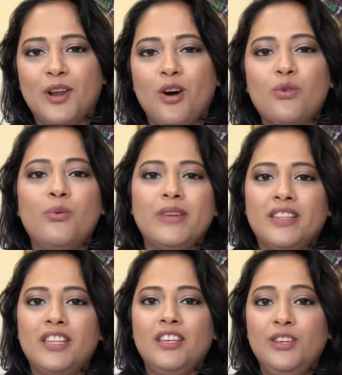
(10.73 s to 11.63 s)
look
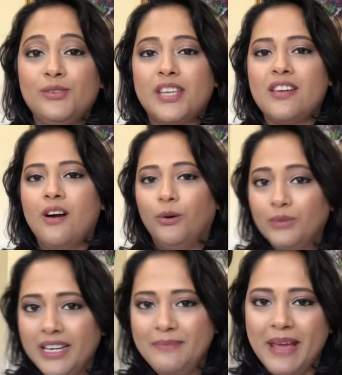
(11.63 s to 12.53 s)
with using
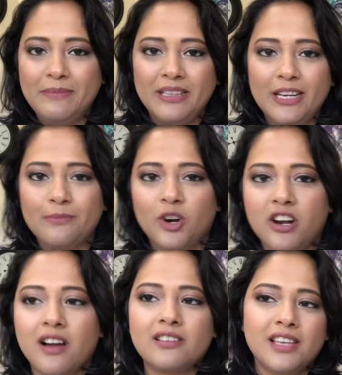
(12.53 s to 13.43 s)
only Maybelline
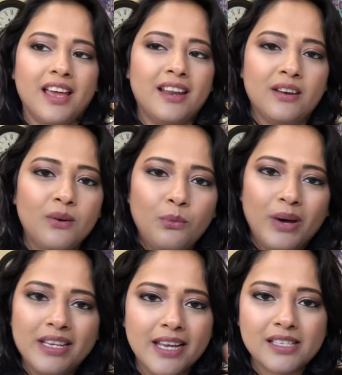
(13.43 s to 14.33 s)
products and
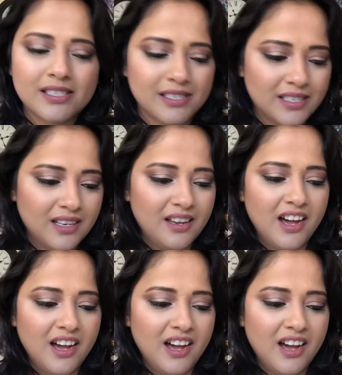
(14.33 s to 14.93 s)
one NYX